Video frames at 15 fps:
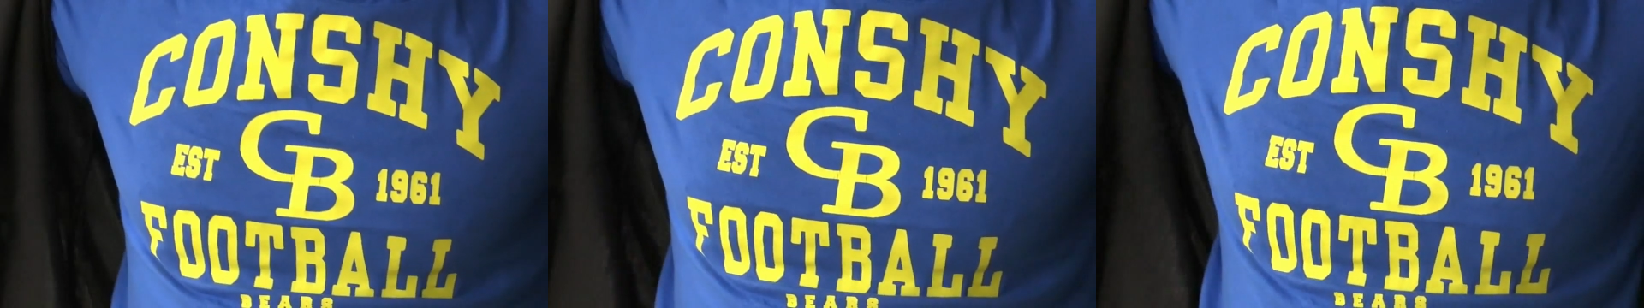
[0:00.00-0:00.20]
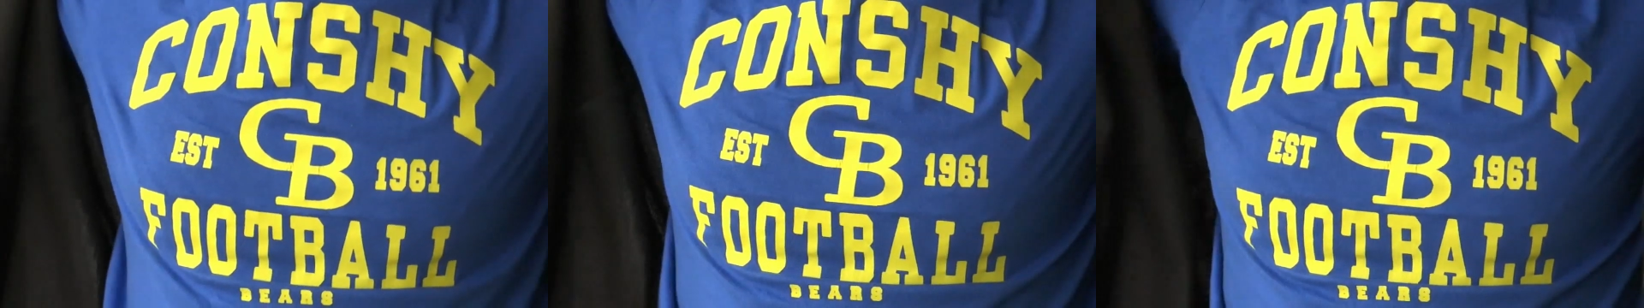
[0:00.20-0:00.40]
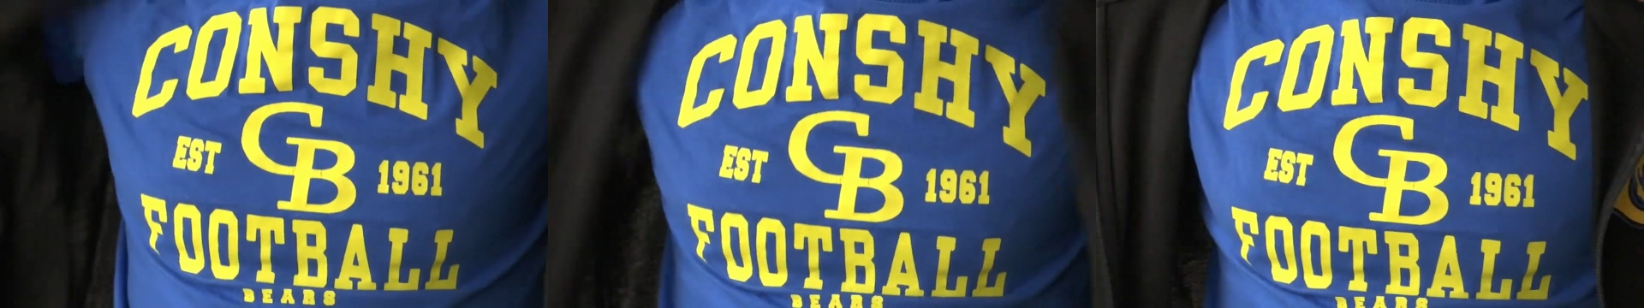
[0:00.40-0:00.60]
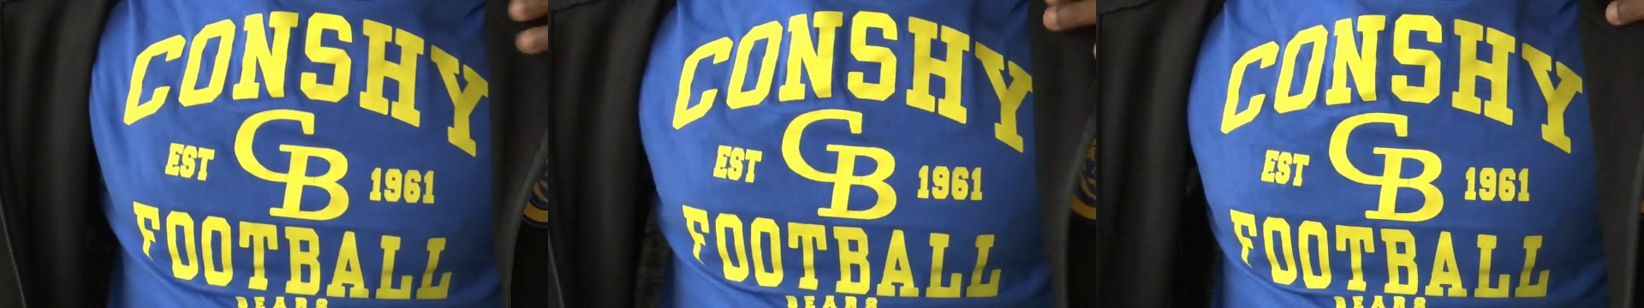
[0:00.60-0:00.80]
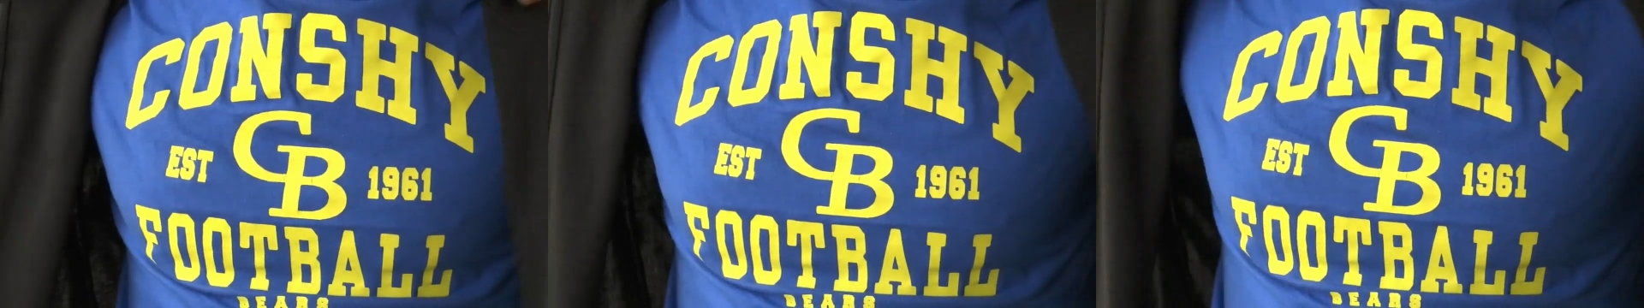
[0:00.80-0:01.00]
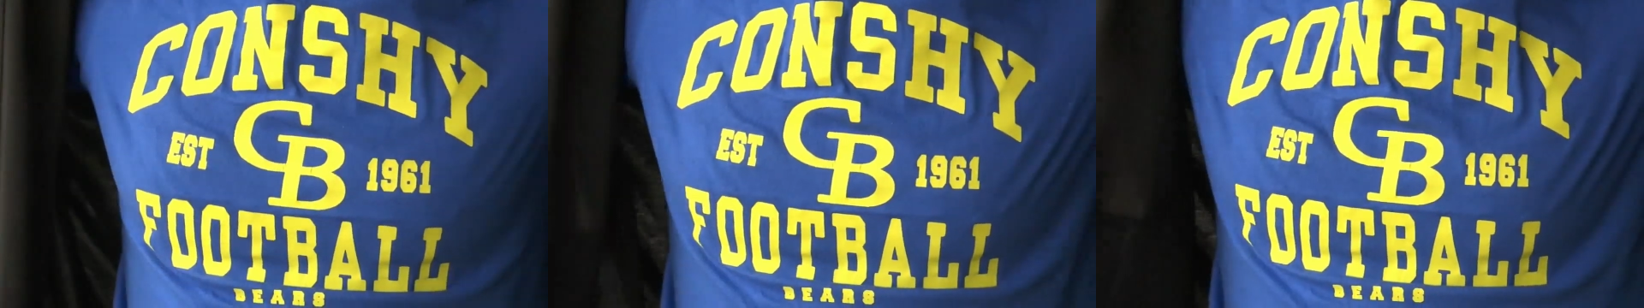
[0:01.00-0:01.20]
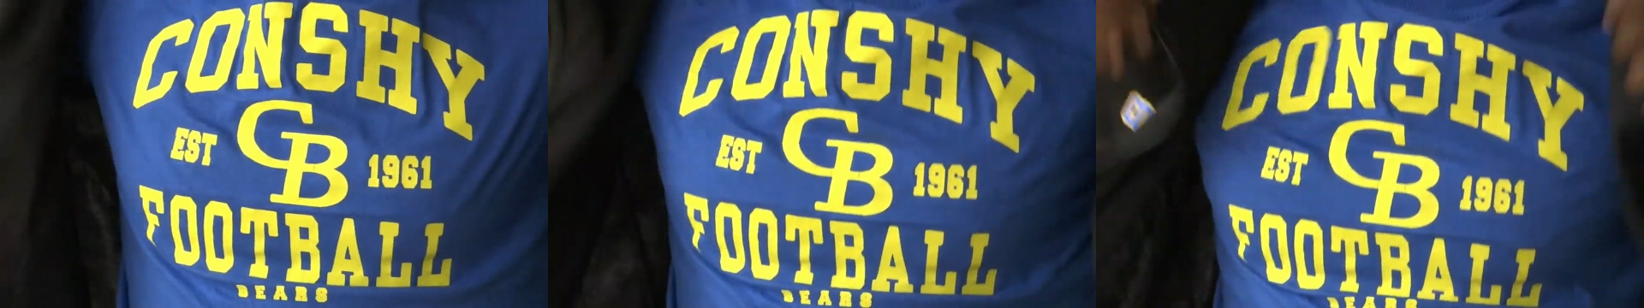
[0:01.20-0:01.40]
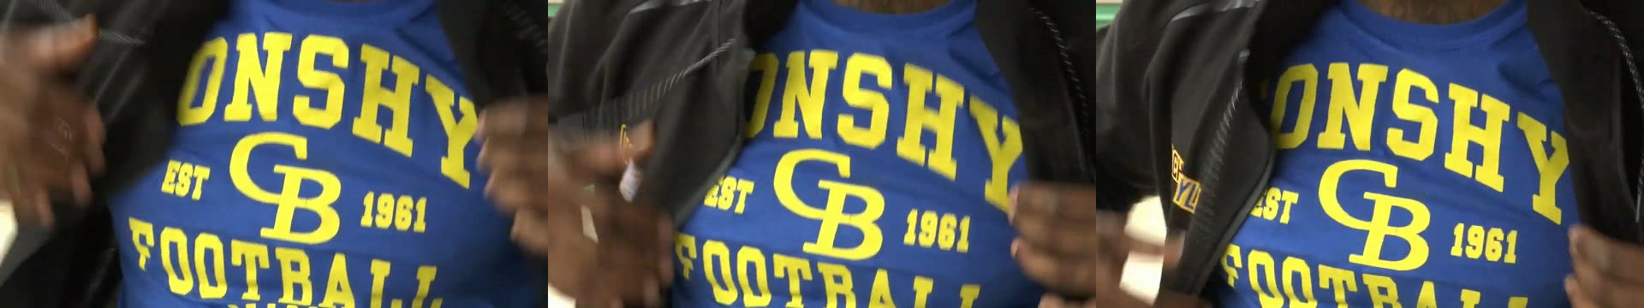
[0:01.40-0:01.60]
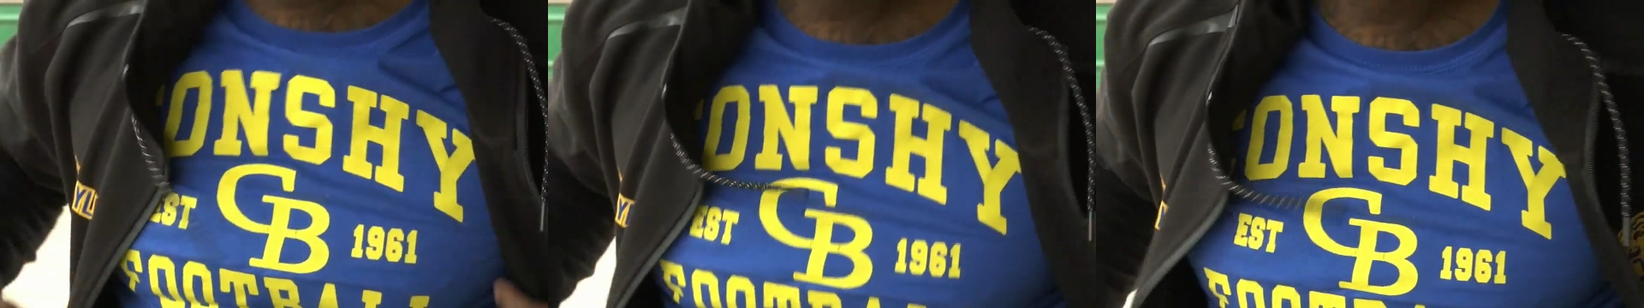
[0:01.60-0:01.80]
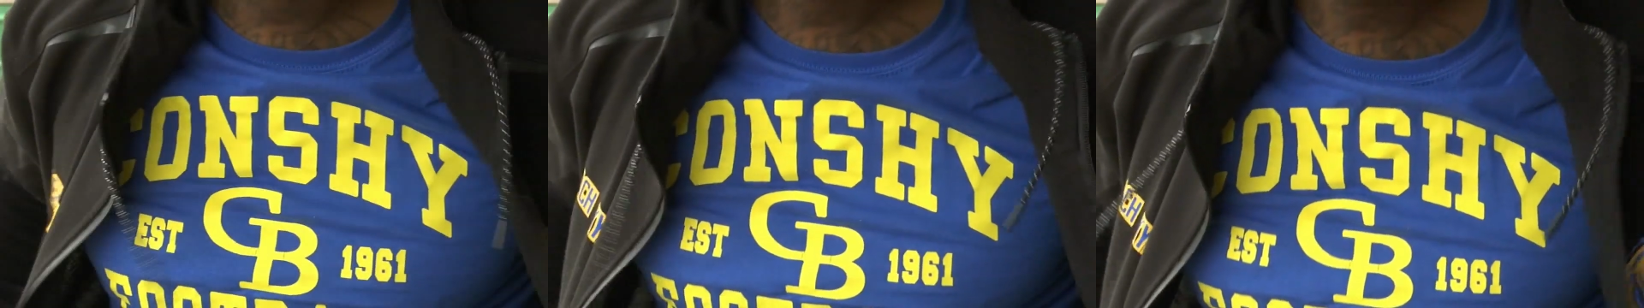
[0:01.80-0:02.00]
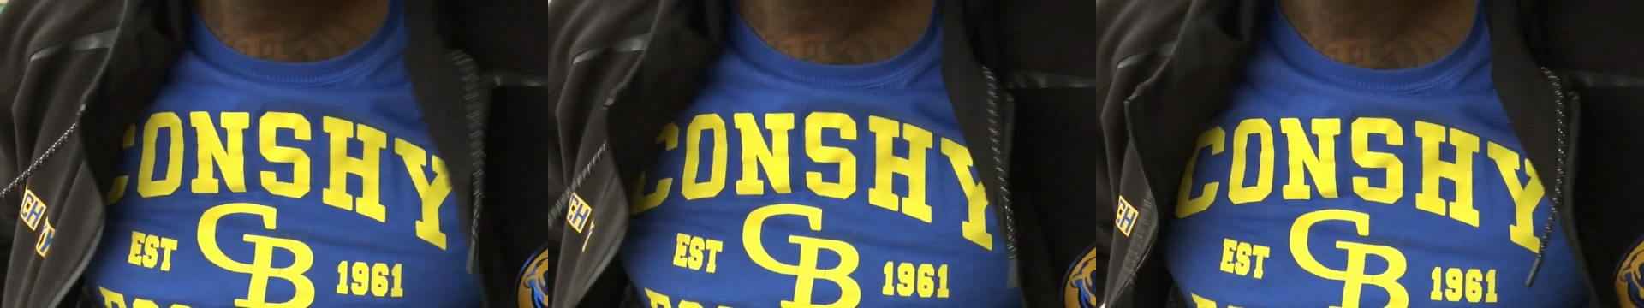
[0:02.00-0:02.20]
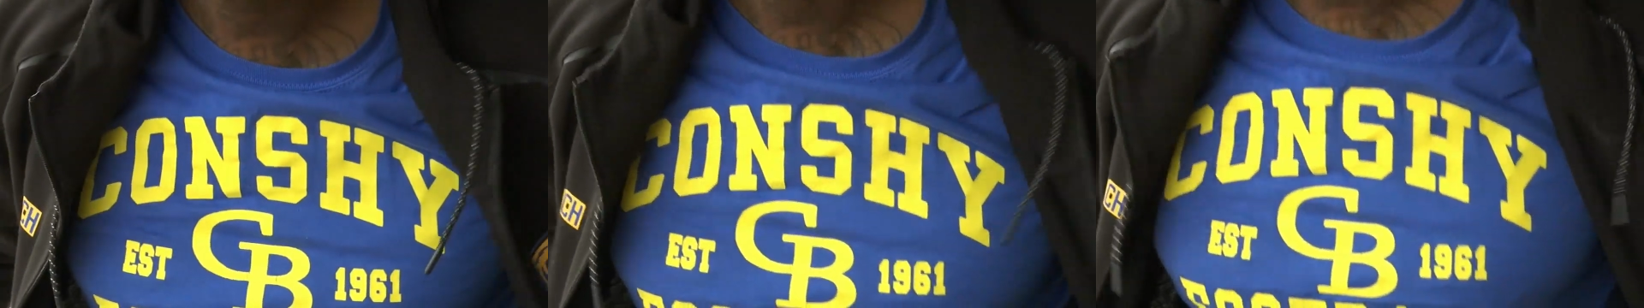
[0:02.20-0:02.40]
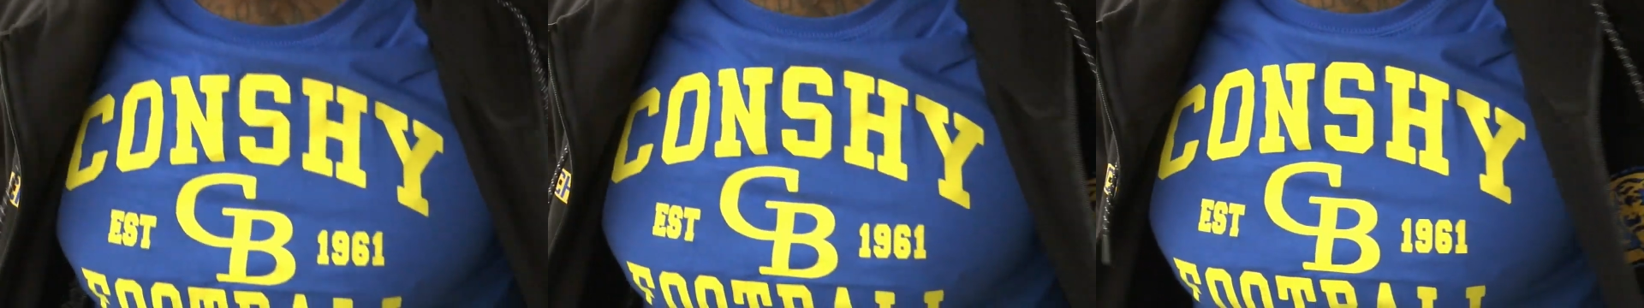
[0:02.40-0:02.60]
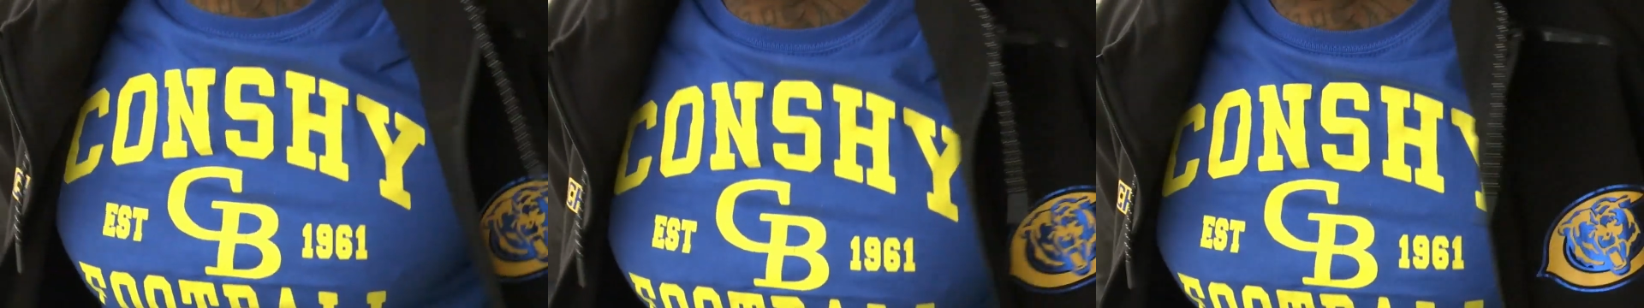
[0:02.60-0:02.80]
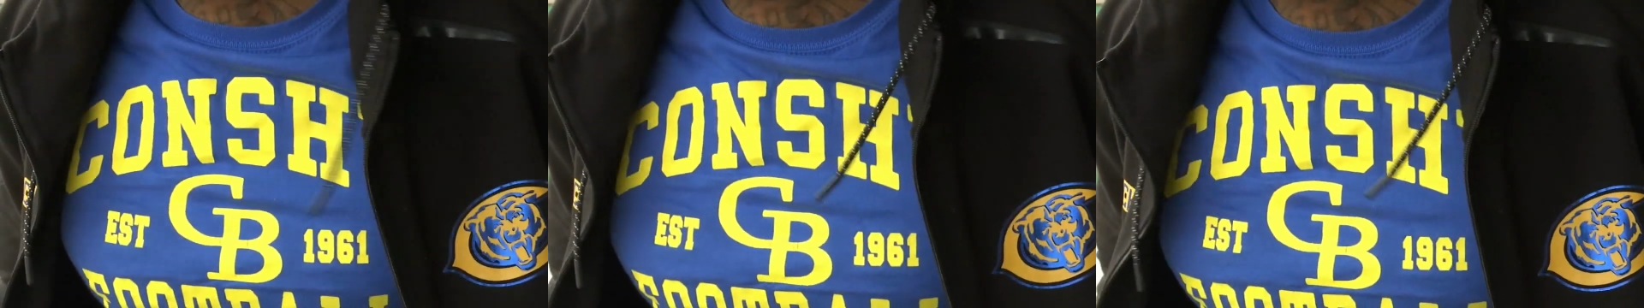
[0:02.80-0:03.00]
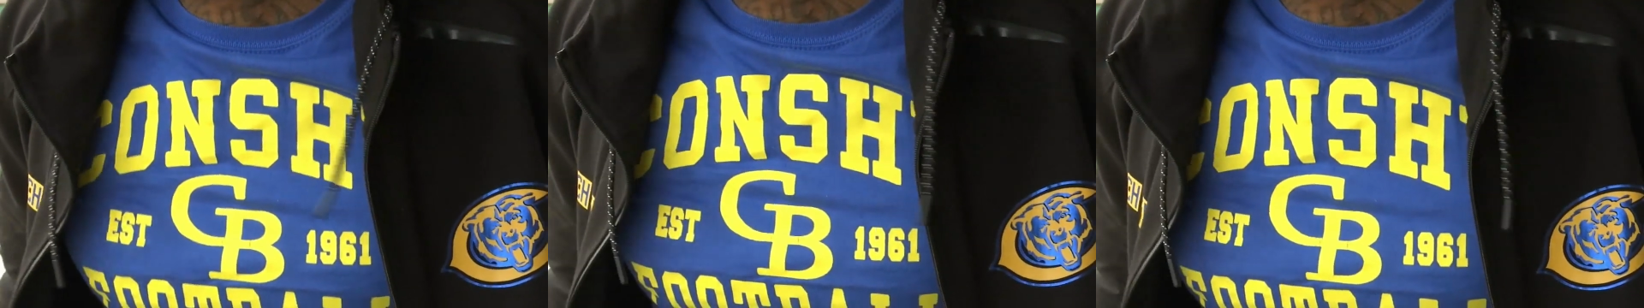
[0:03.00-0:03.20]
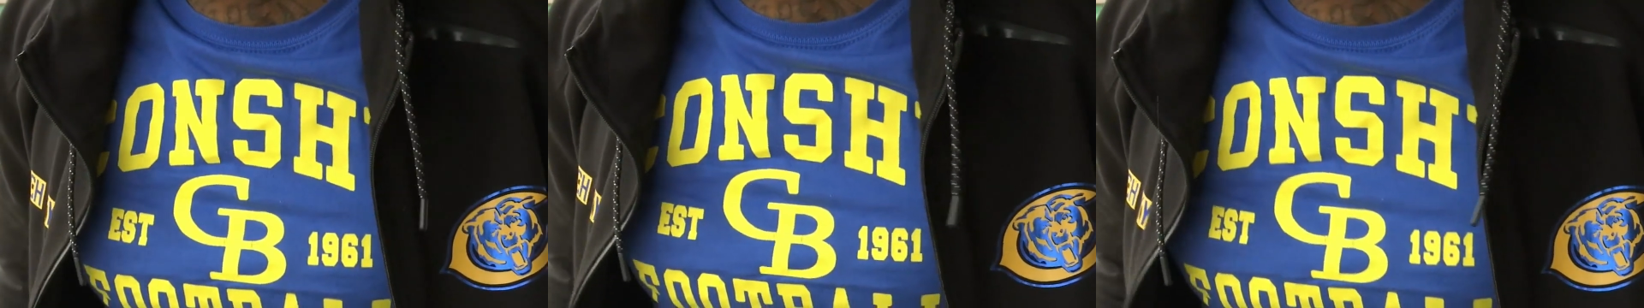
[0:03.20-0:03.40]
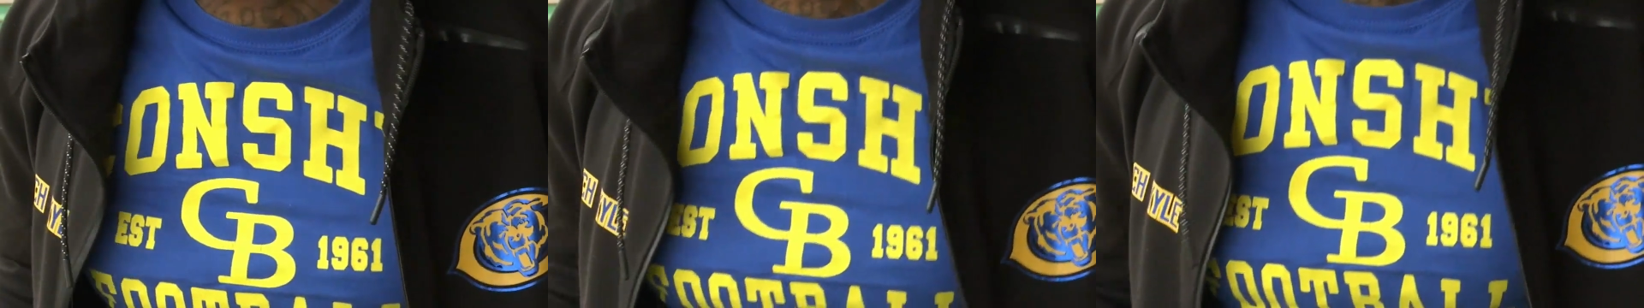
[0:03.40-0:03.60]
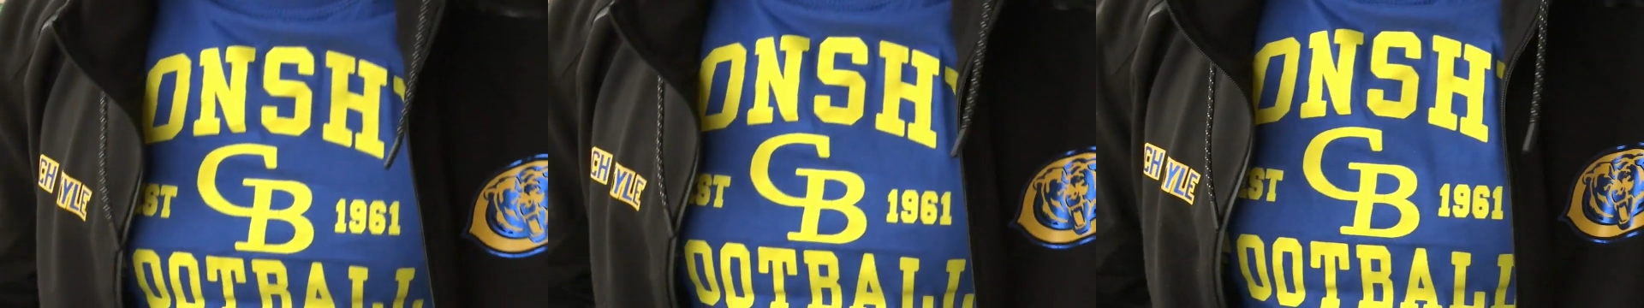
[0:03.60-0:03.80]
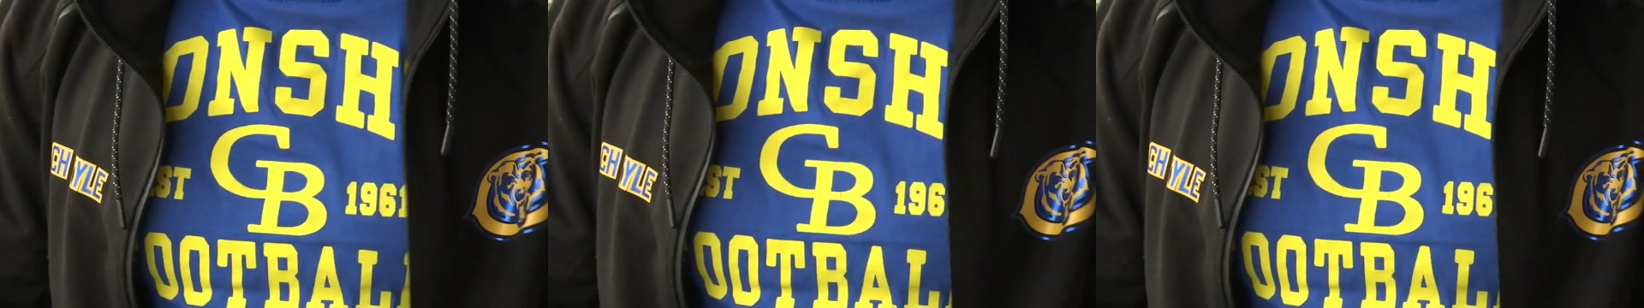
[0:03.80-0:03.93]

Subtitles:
(no speaker visible)